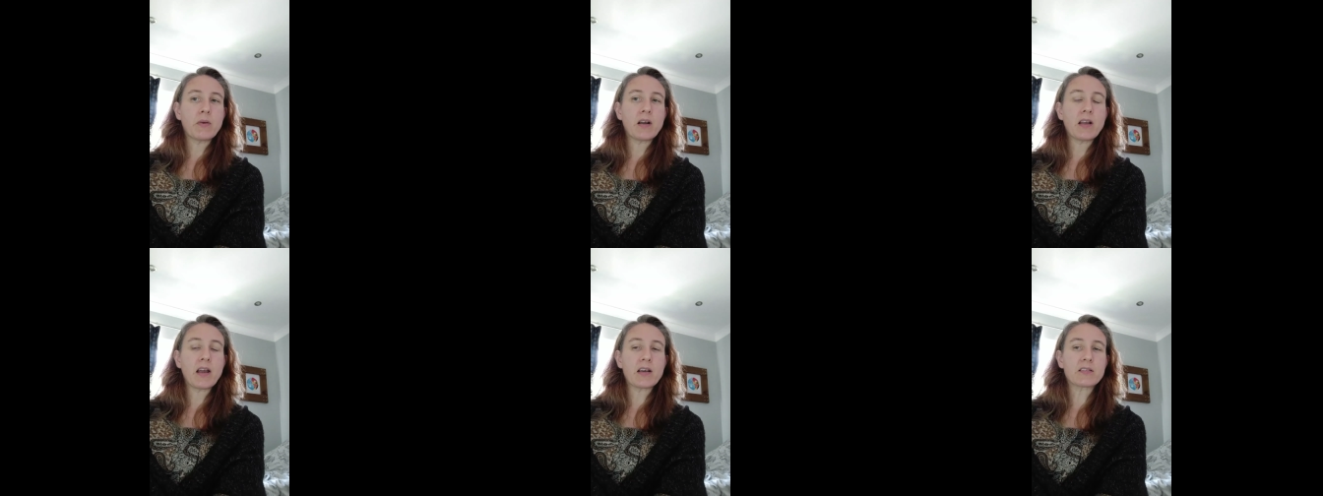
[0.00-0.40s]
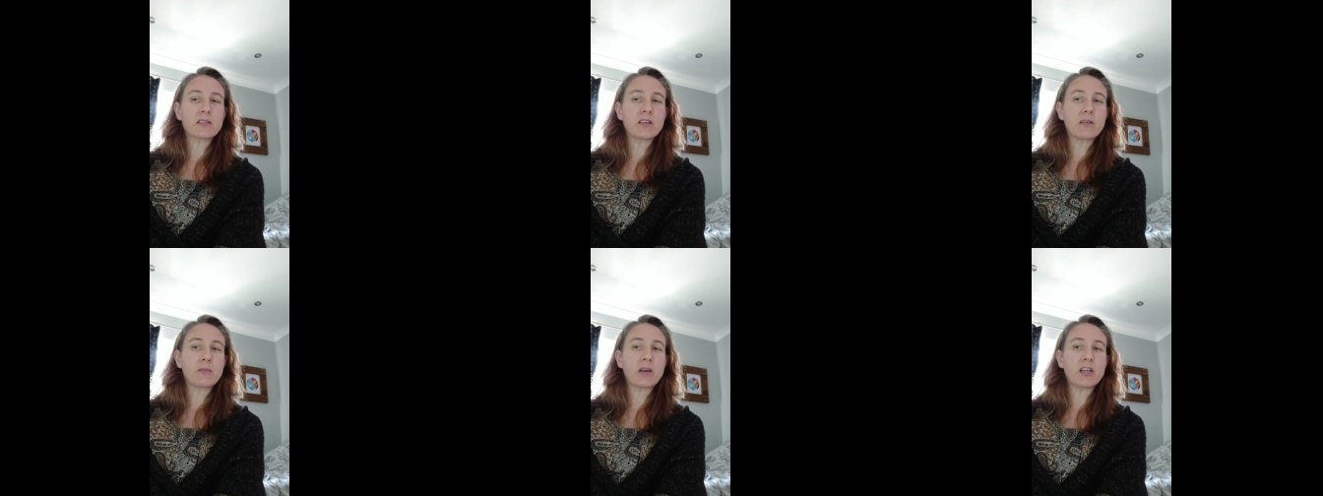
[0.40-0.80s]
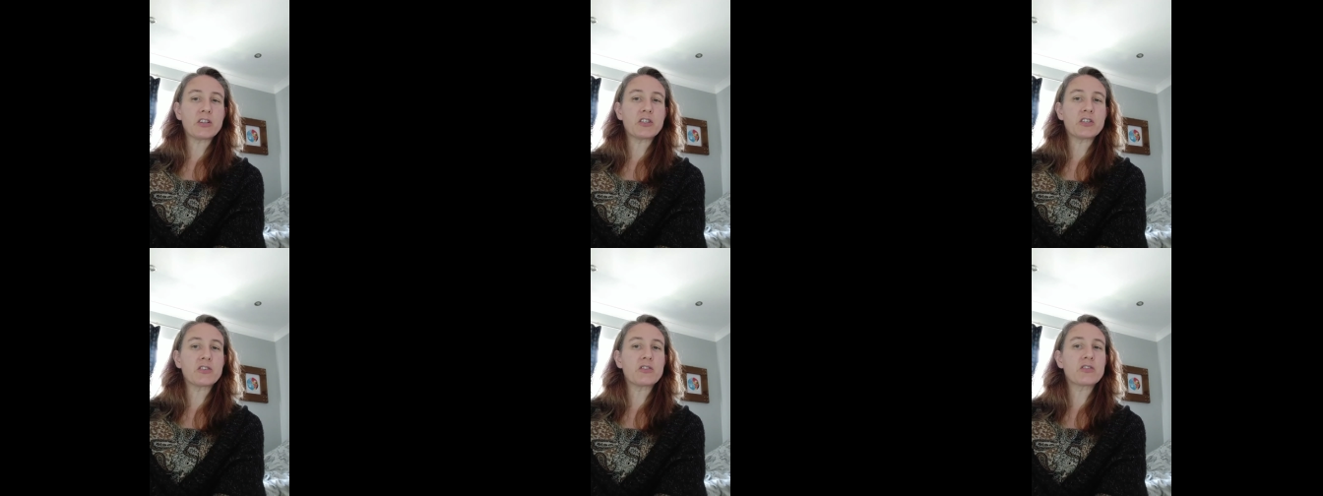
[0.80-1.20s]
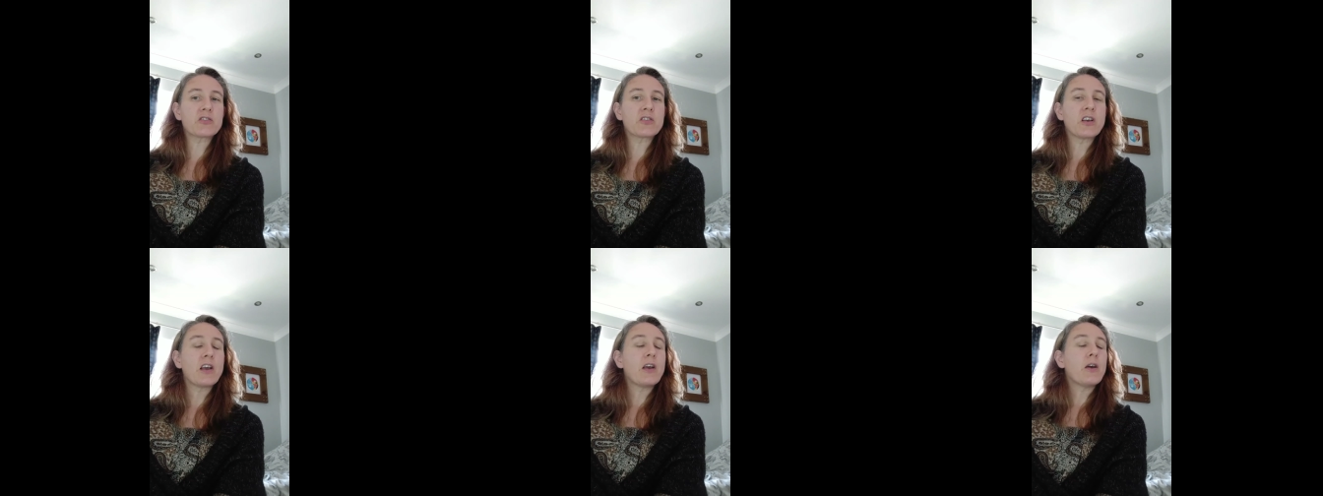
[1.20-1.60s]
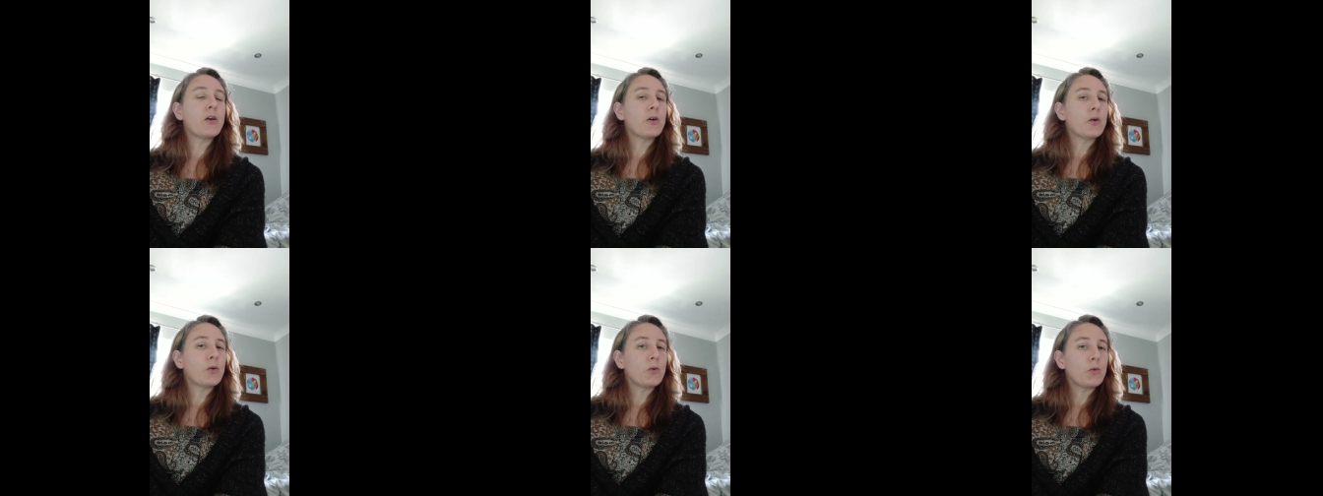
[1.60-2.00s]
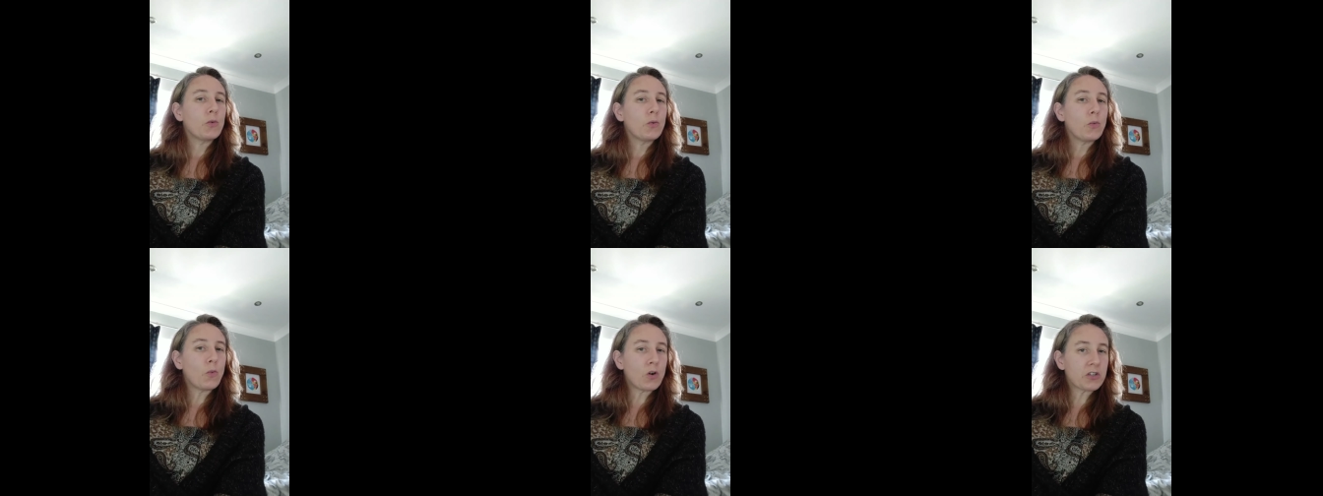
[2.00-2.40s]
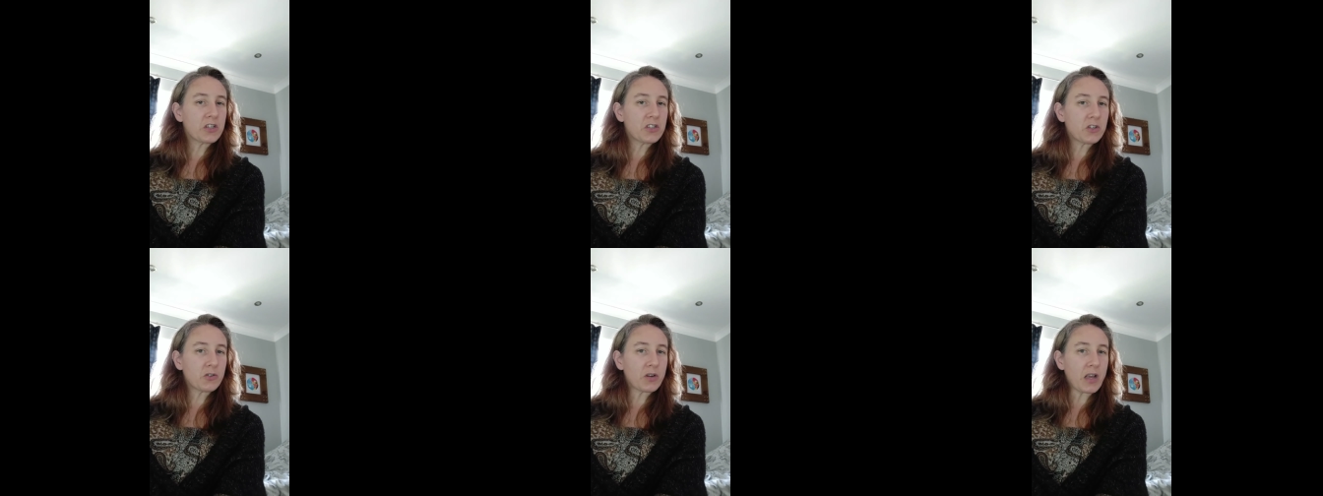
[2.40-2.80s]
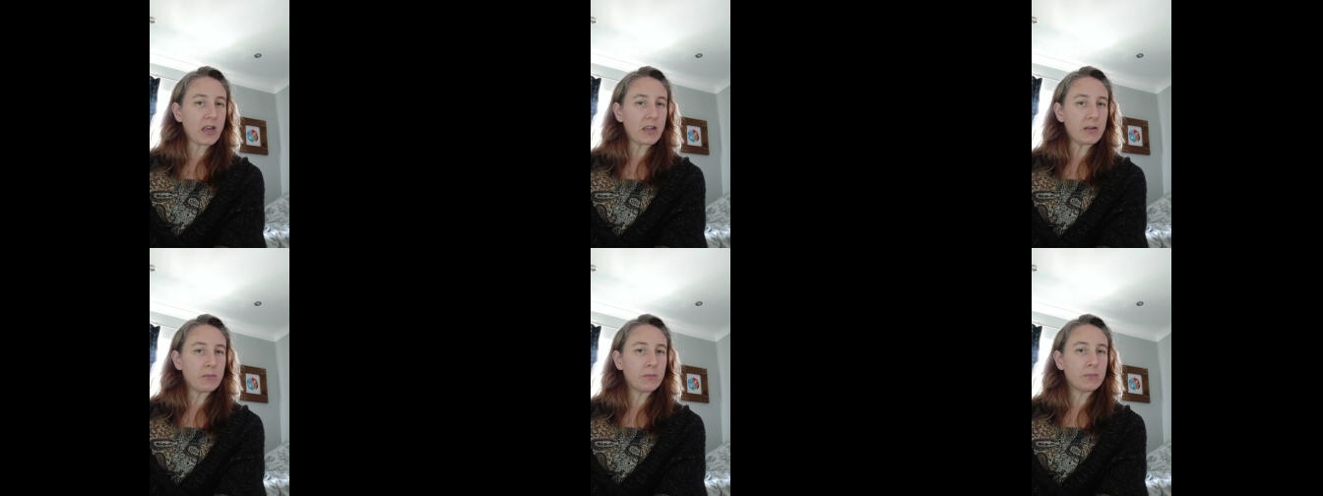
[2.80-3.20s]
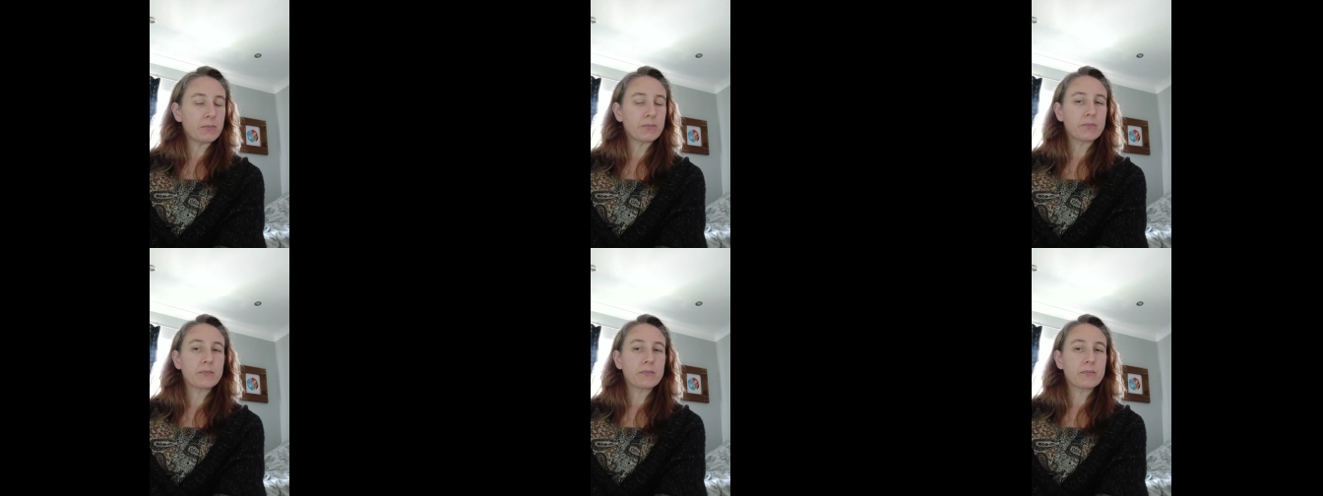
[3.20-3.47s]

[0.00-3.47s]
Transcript: by asking patients, What is your name?